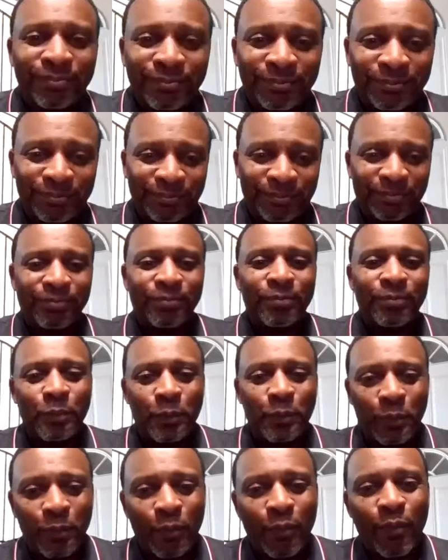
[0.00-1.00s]
in the car. And
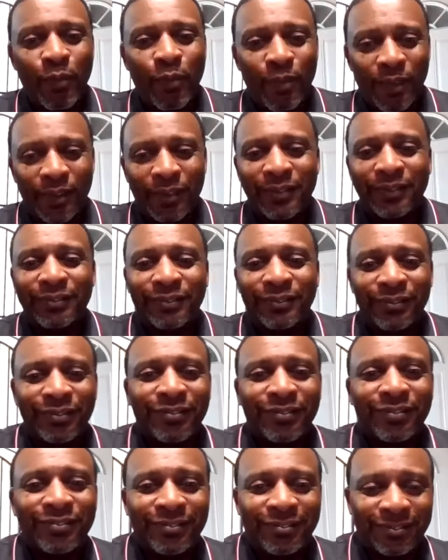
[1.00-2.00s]
so it's
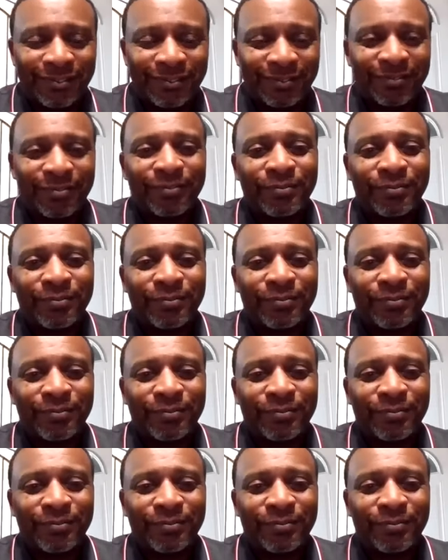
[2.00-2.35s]
all kinds of